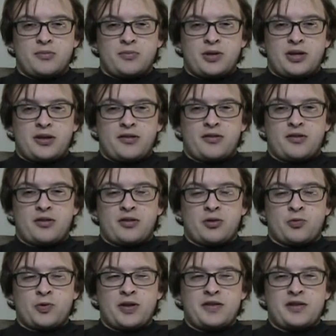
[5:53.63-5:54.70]
Because
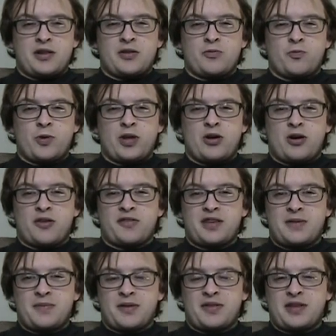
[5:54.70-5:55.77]
the reason that we all
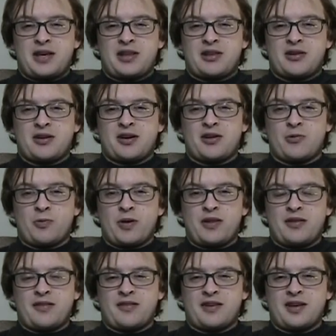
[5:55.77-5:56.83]
seem to think they're going to
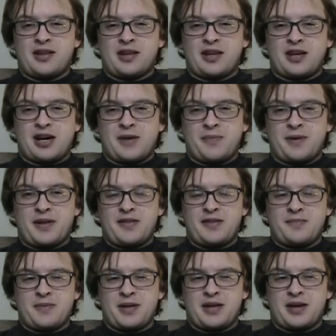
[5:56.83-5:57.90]
win the Stanley Cup
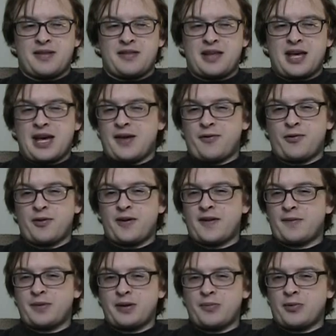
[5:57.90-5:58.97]
isn't because they have
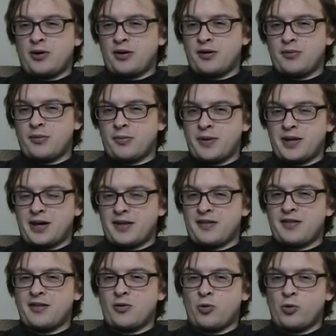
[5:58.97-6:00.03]
Crosby and Malkin, but
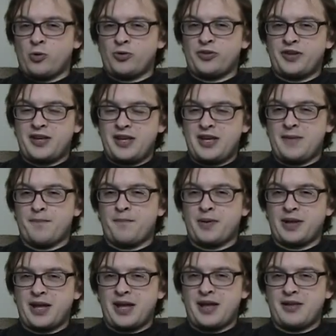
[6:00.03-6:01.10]
because the whole team
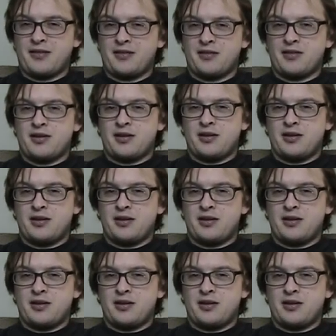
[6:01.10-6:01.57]
plays